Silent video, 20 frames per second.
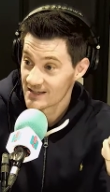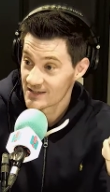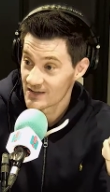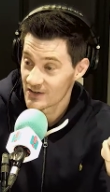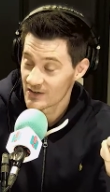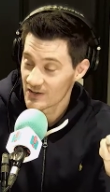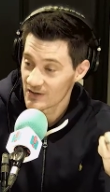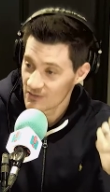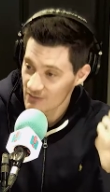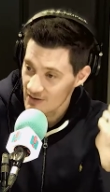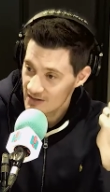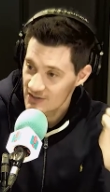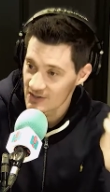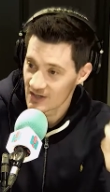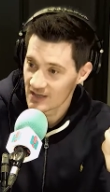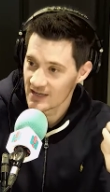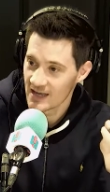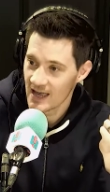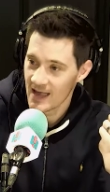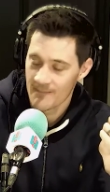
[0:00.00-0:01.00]
So oh,
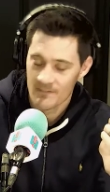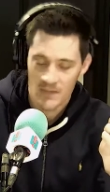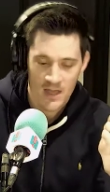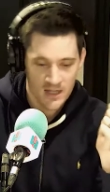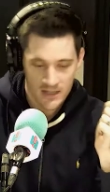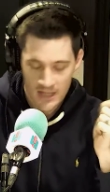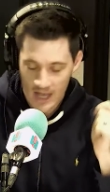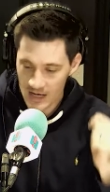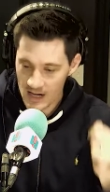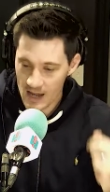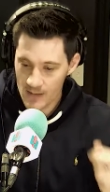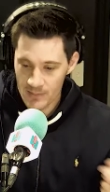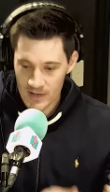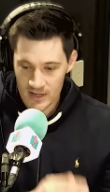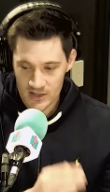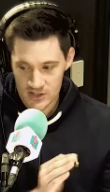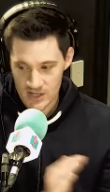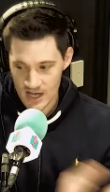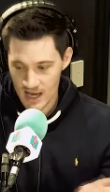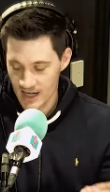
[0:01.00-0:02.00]
congratulations! Yeah, wow. no, no,
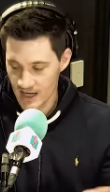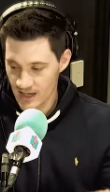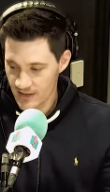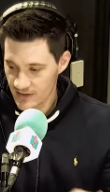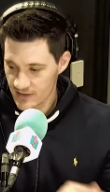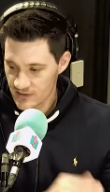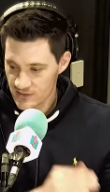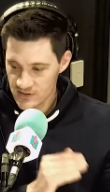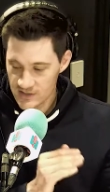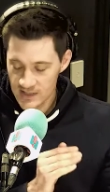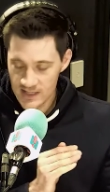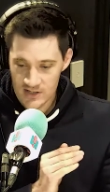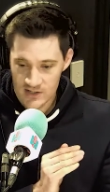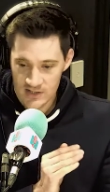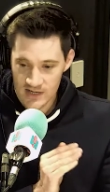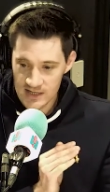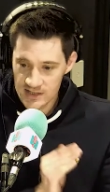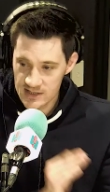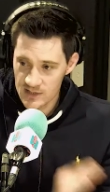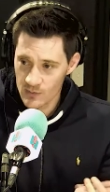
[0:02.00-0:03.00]
big shout out. The six
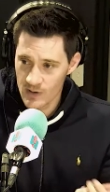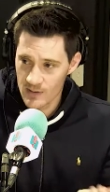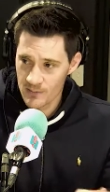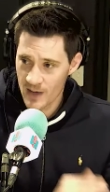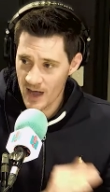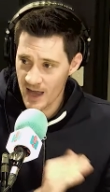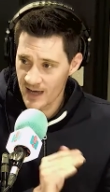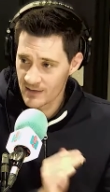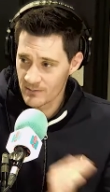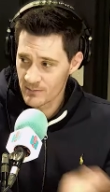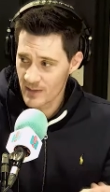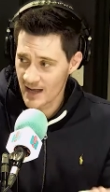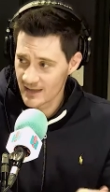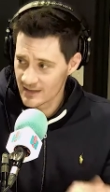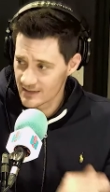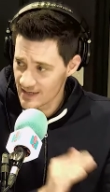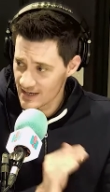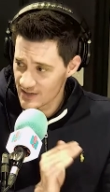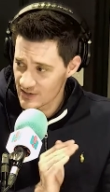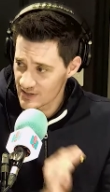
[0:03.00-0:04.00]
cents that we're paying in Bangladesh yeah.